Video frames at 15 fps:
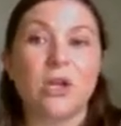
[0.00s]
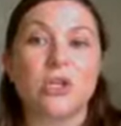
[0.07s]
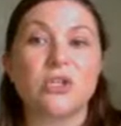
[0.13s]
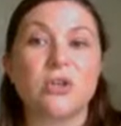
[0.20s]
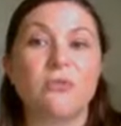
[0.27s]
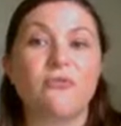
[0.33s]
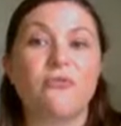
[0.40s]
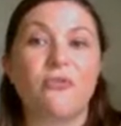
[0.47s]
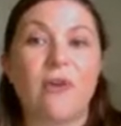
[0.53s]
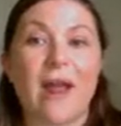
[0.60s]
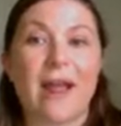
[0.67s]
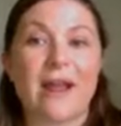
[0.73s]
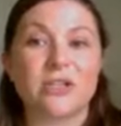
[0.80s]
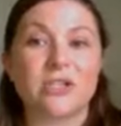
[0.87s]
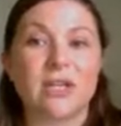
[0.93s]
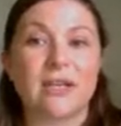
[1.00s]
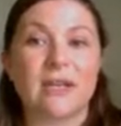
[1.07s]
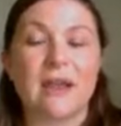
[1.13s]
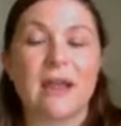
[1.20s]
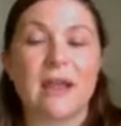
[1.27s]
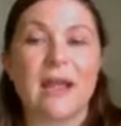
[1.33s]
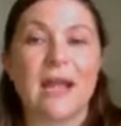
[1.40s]
So
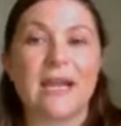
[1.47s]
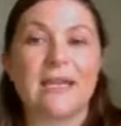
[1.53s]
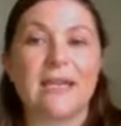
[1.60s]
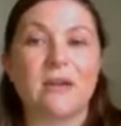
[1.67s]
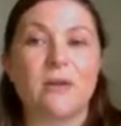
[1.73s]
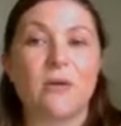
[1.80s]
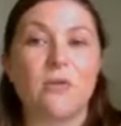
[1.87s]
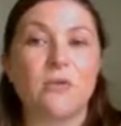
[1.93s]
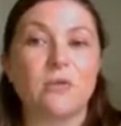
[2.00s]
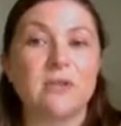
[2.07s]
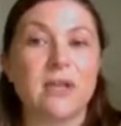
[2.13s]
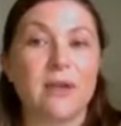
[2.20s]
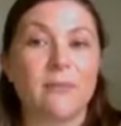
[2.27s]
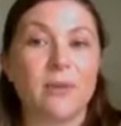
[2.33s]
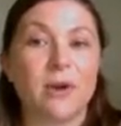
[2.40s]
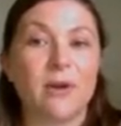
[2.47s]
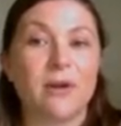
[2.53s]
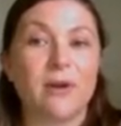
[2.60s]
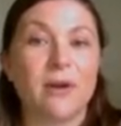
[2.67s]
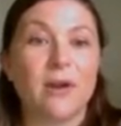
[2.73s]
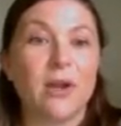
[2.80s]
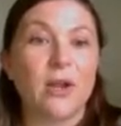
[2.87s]
fraction, I need a whole number